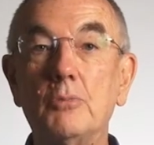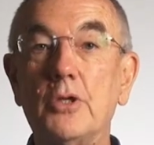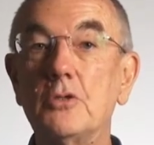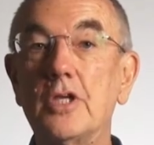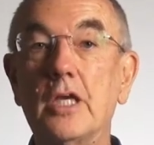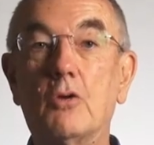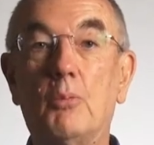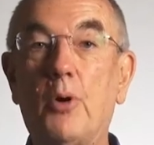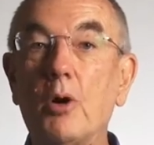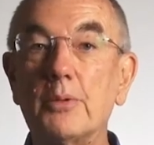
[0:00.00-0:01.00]
music or
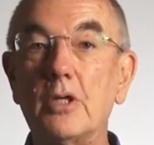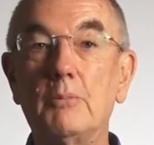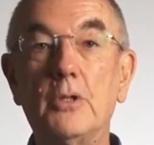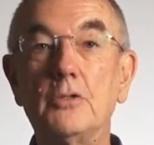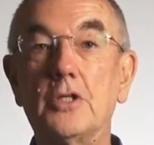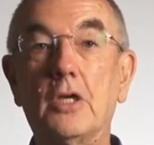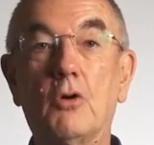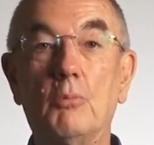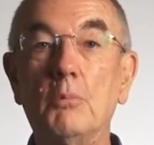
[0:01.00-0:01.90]
popular music or